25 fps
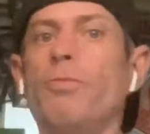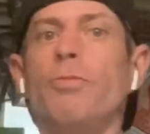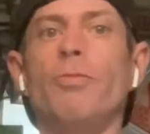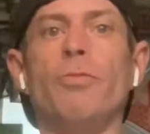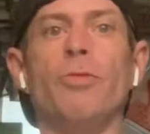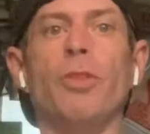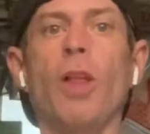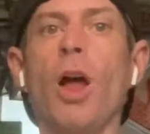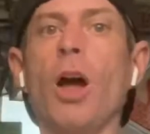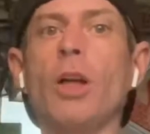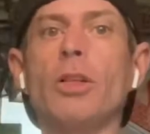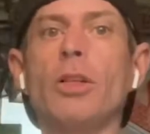
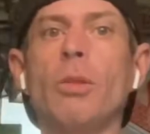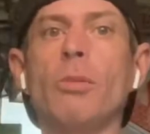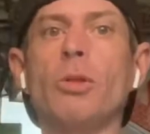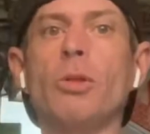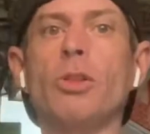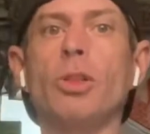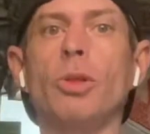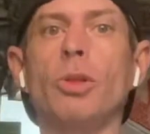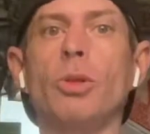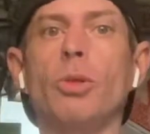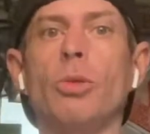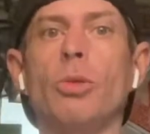vlog number
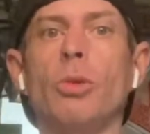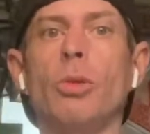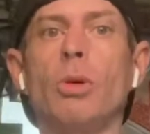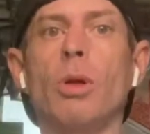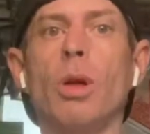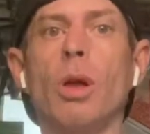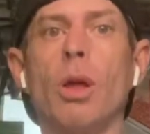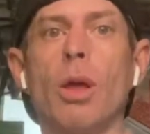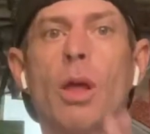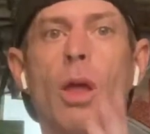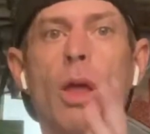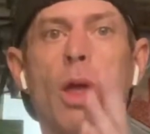two,
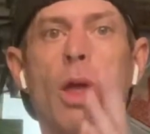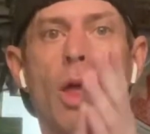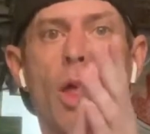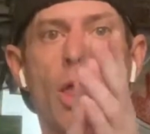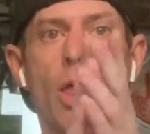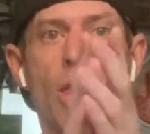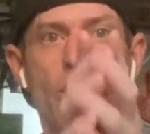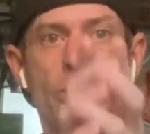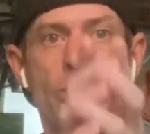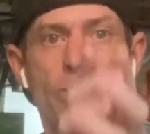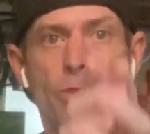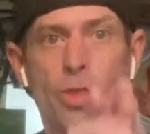
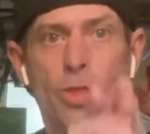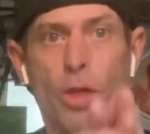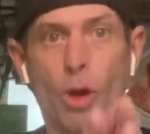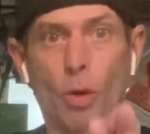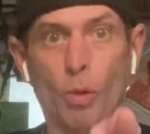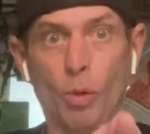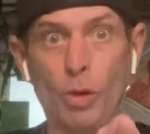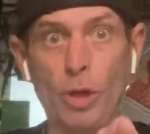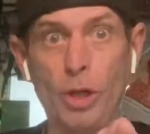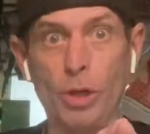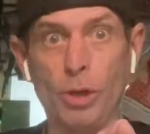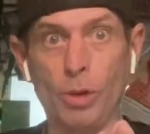the
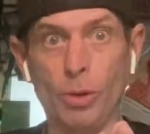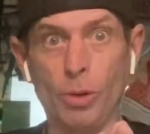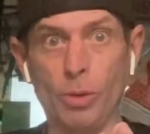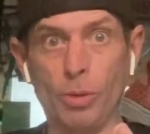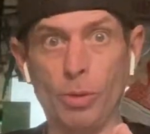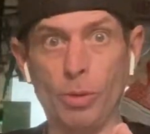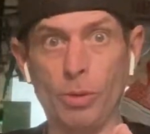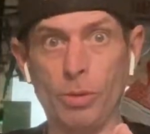redo.